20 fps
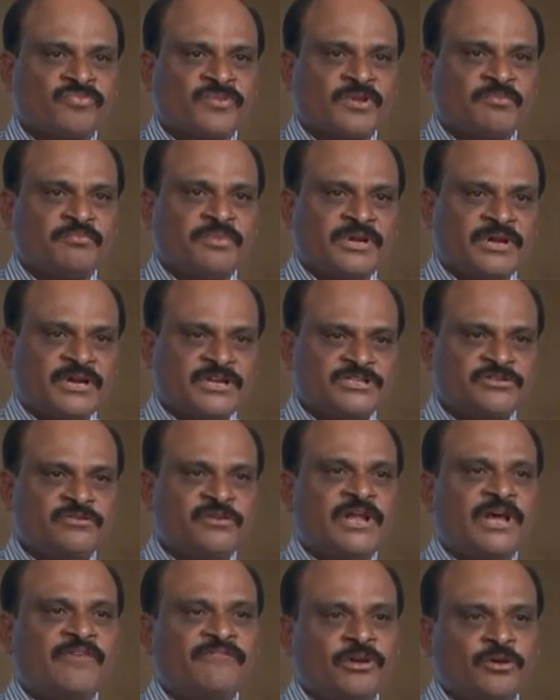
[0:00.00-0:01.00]
Because you will
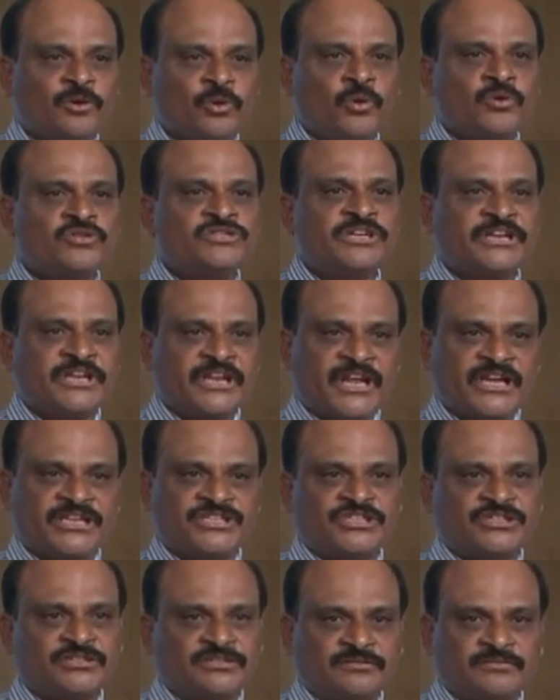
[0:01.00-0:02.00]
have a close interaction.
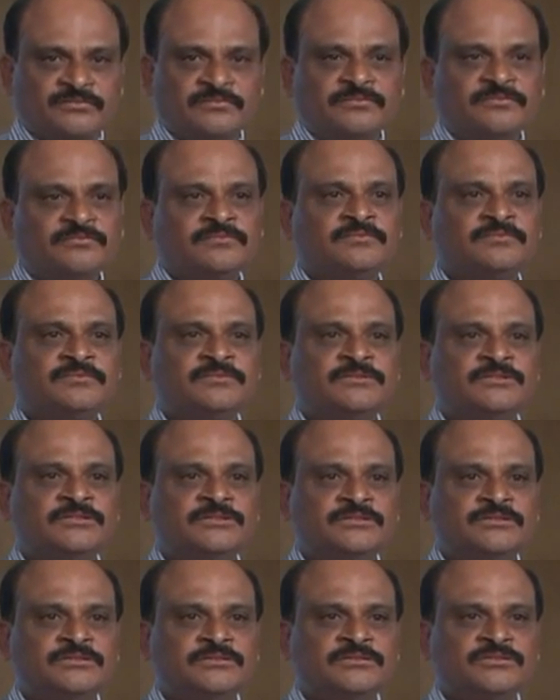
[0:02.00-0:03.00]

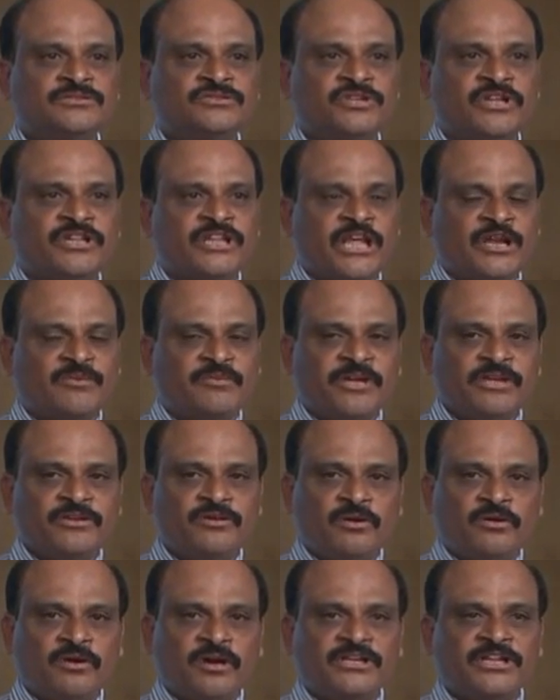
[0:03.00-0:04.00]
So thereby you
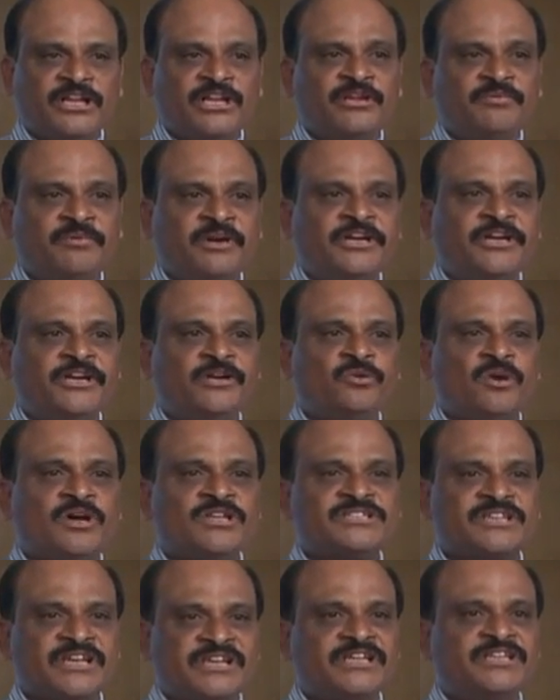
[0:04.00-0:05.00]
have got the liberty to
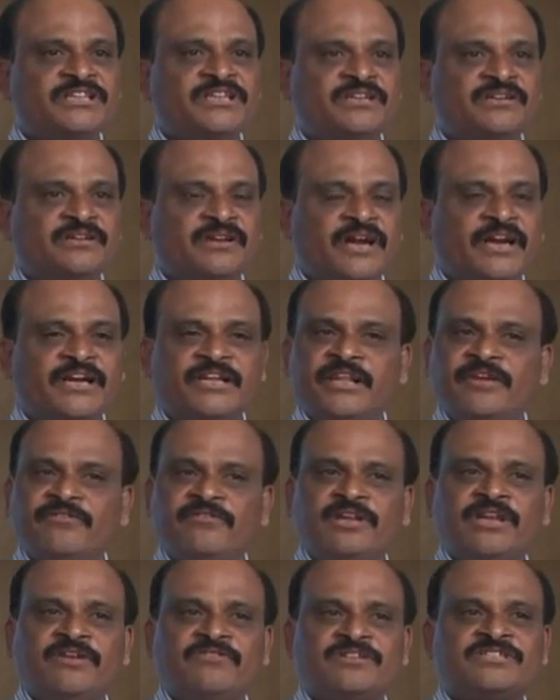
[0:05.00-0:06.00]
ask anything and they will
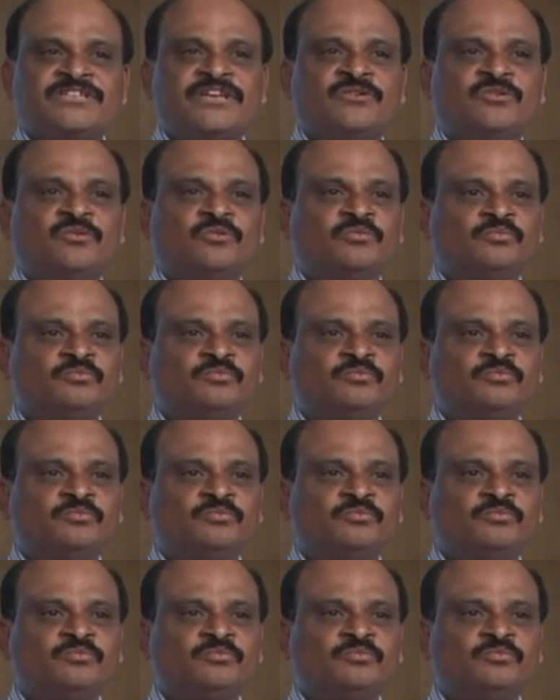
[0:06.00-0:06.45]
never say no.